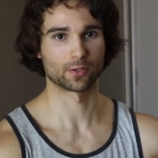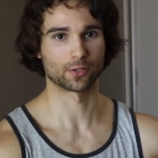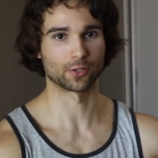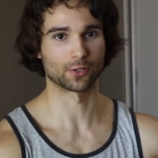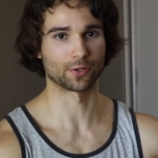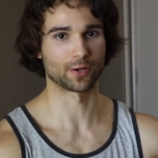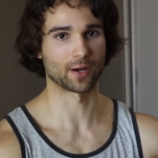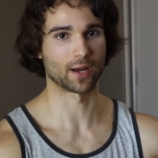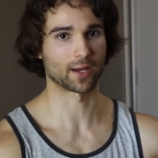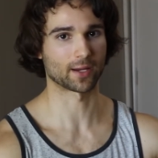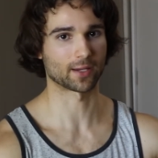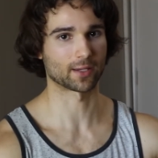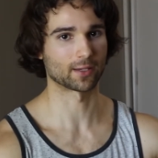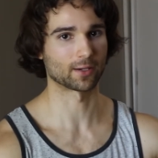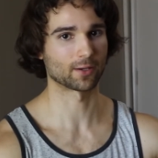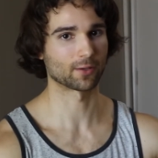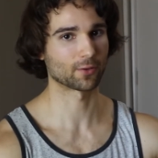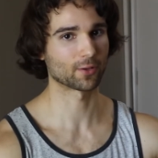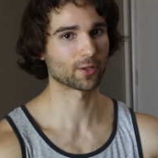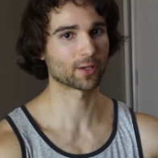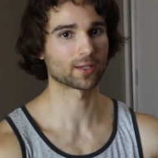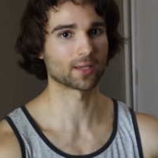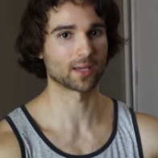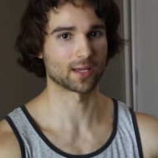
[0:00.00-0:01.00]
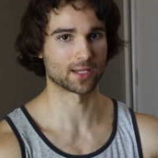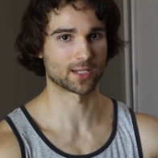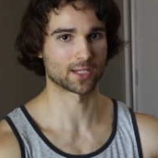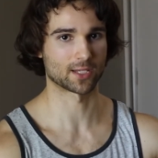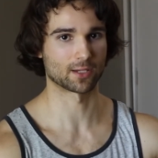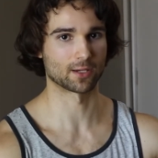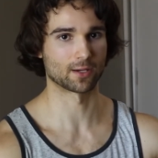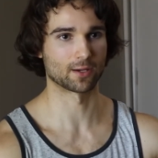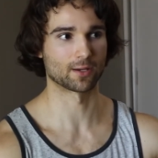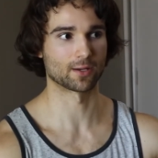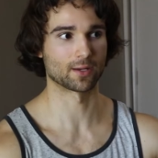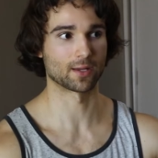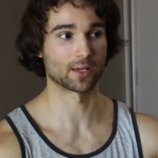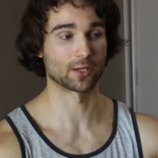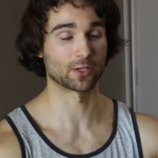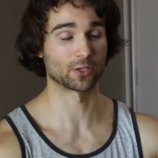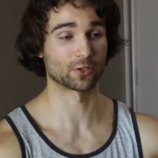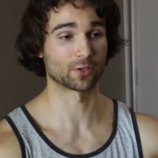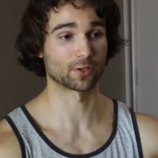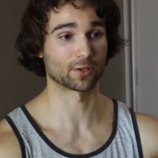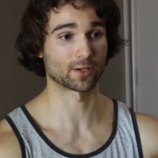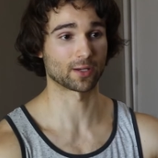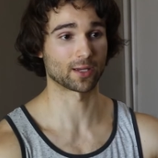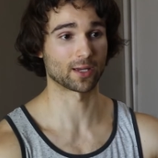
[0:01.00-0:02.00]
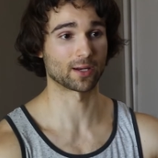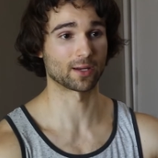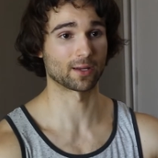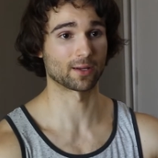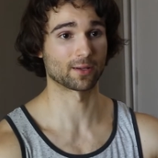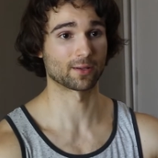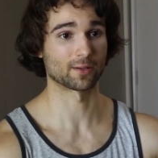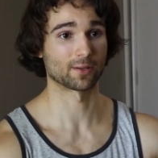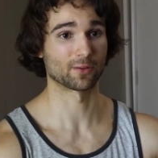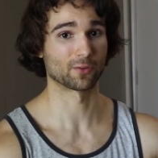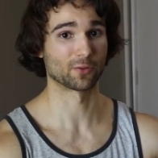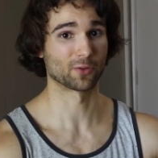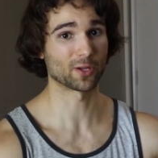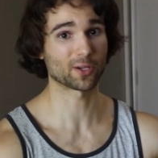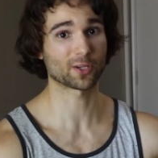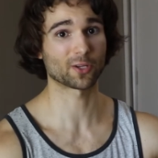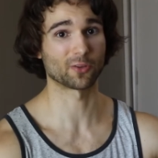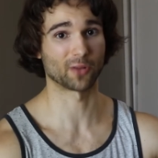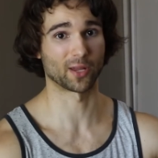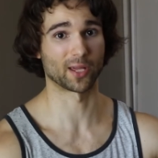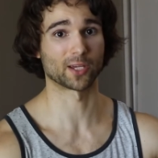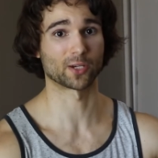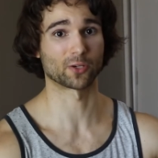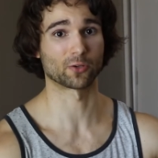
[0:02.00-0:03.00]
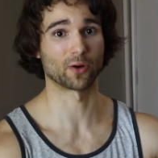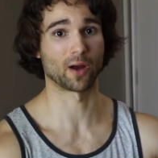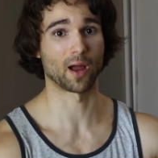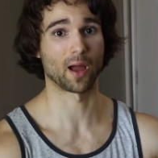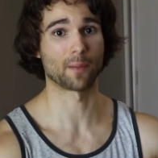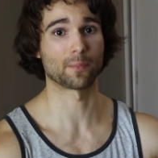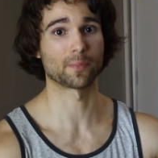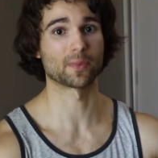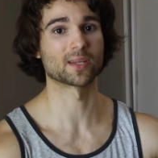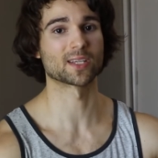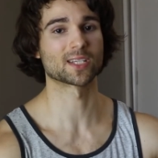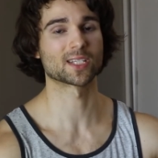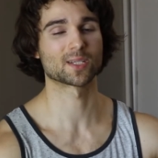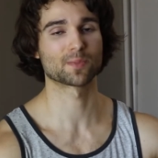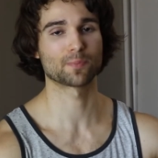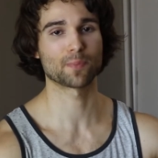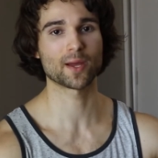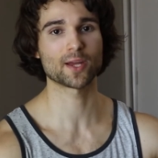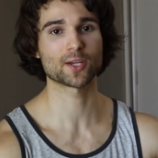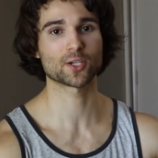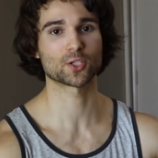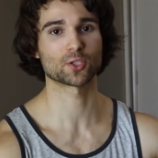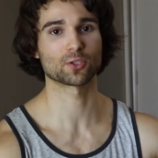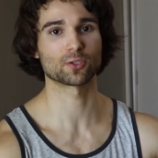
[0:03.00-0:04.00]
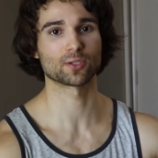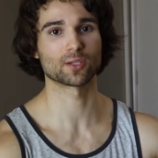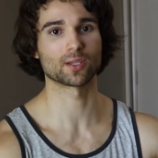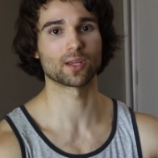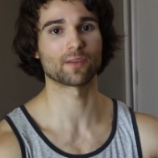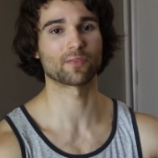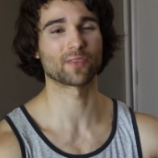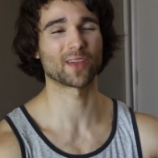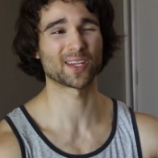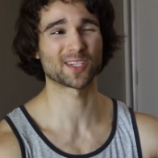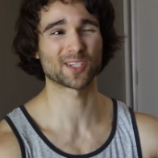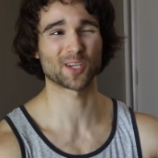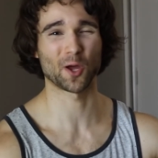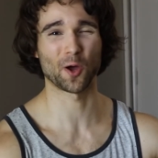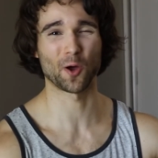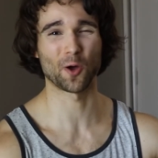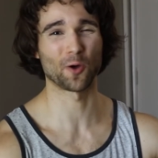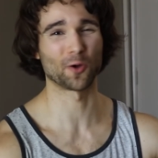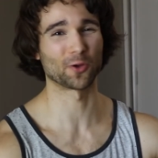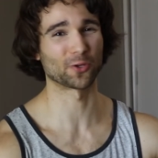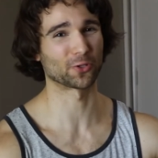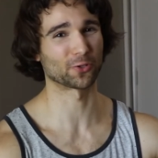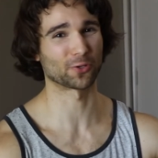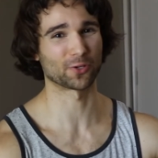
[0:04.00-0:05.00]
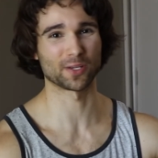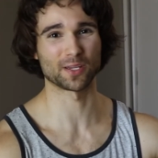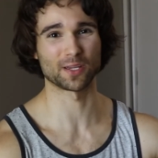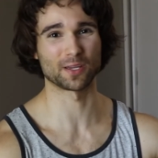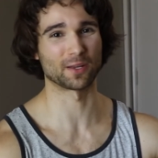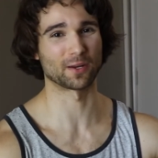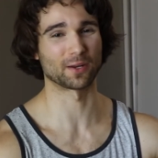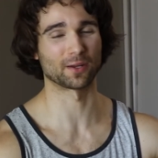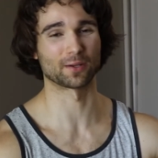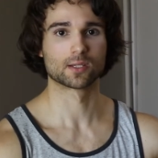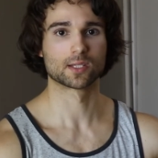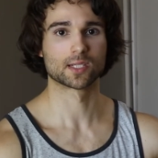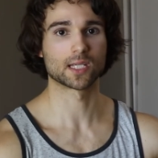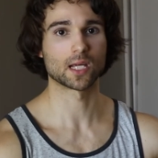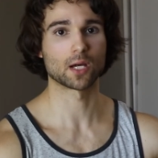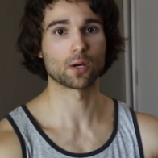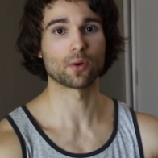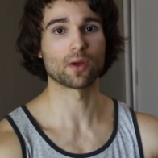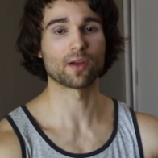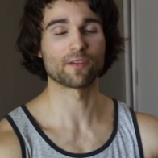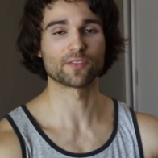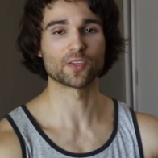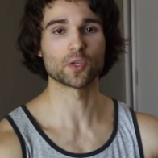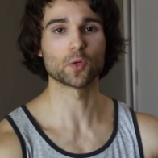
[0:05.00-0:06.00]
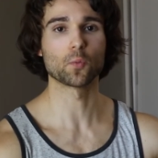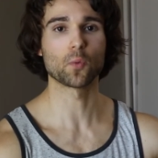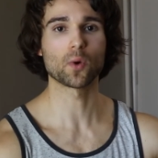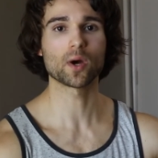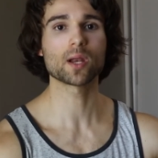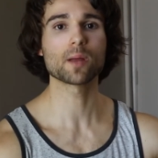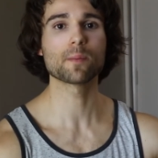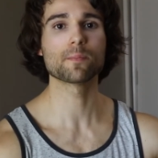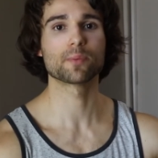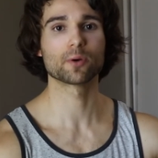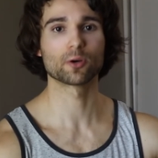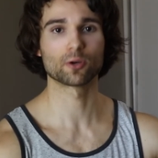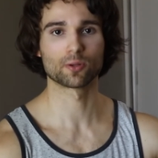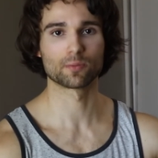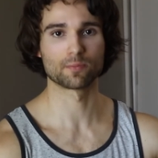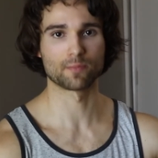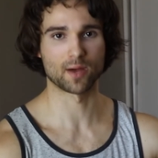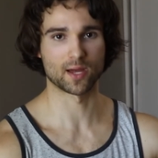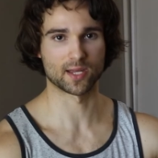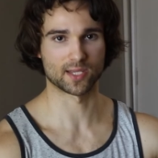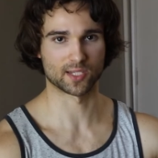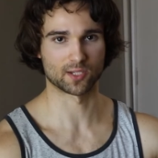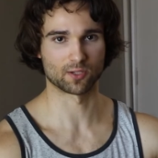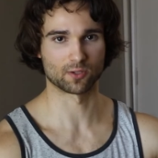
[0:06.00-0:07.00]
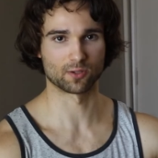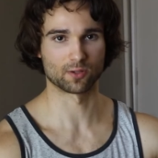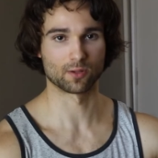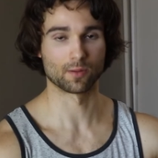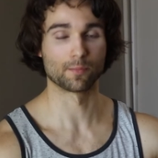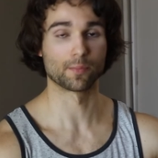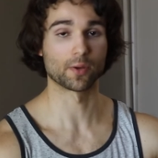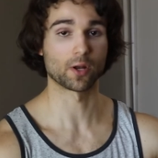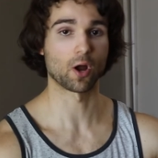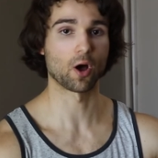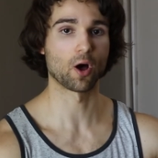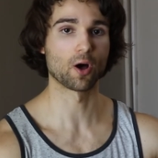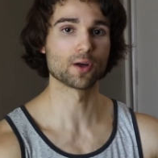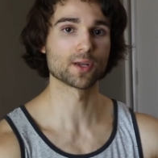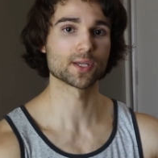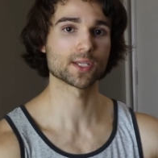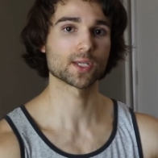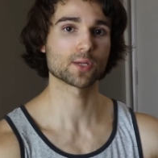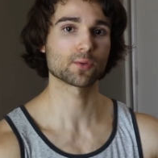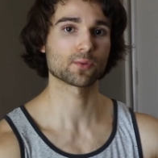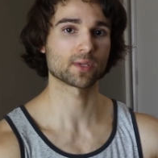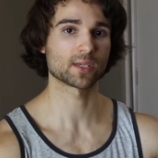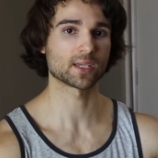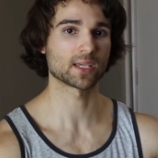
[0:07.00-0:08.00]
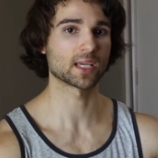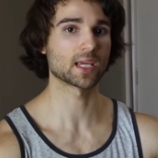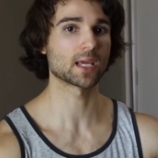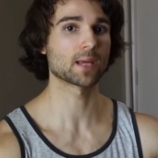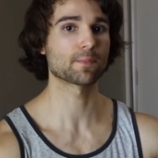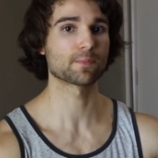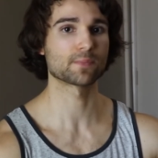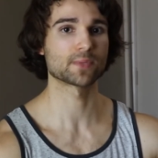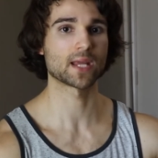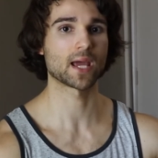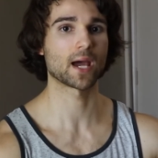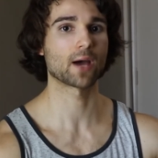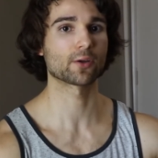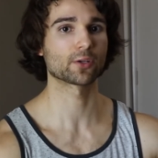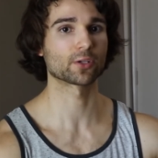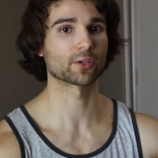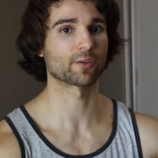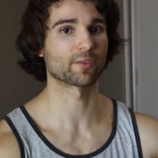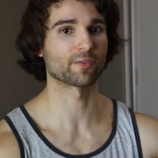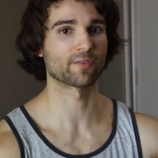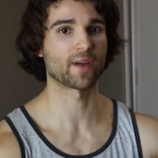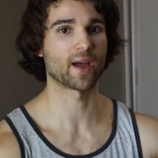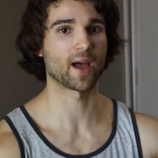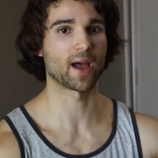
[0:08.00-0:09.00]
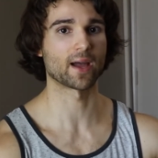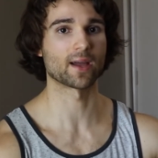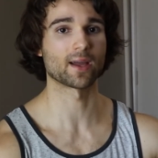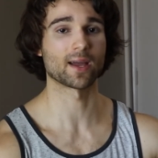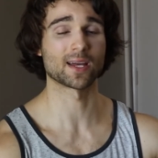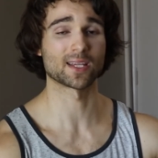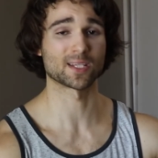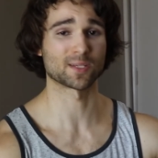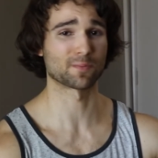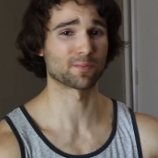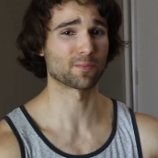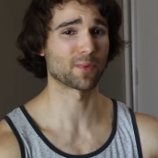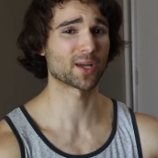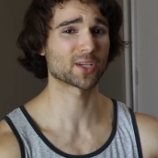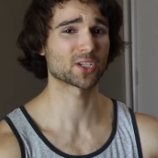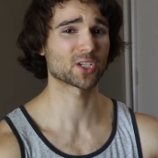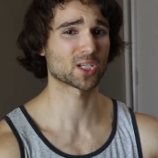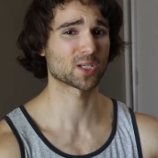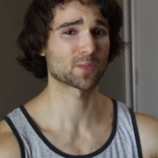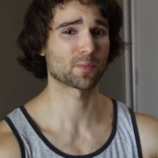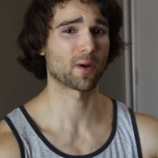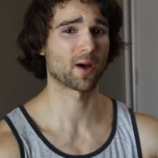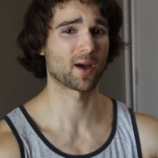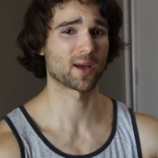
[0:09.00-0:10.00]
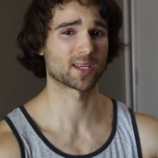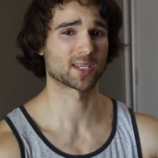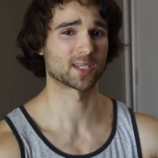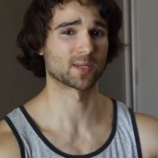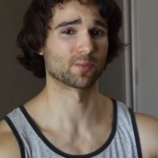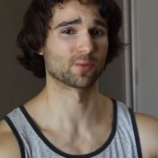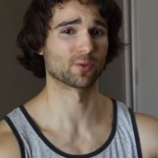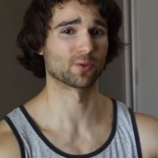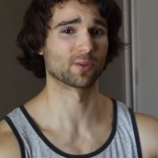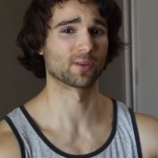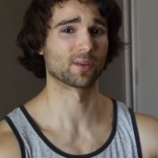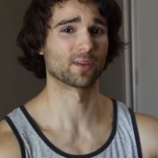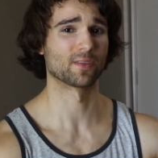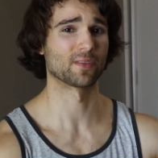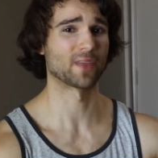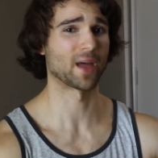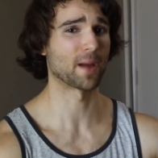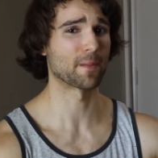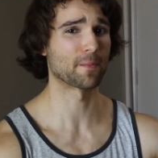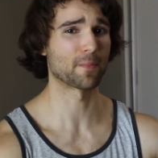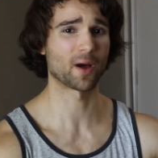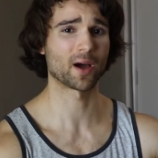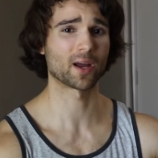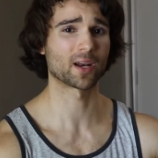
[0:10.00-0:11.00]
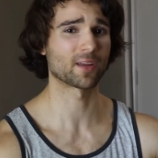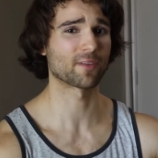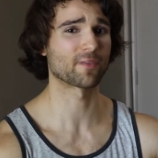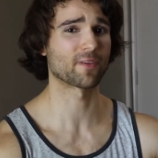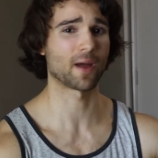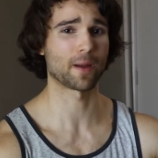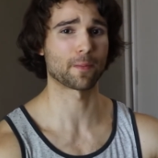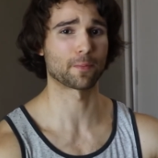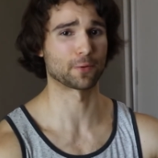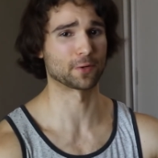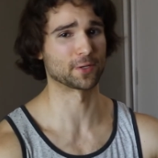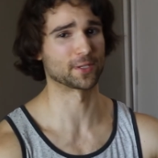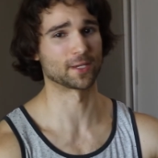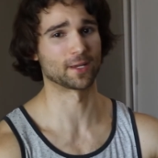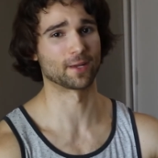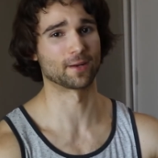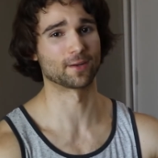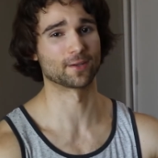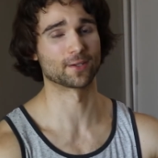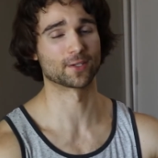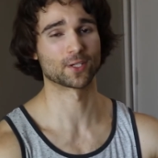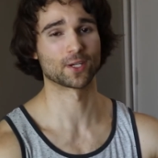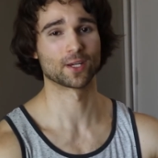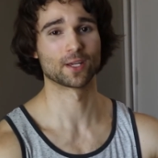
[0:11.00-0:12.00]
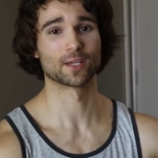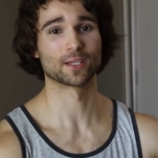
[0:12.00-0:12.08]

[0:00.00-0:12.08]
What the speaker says: you're not gonna look as good and you're gonna look like crap, especially if that's all you're eating. So if you wanna build muscle, but also keep down your fat as much as possible, that body fat percentage,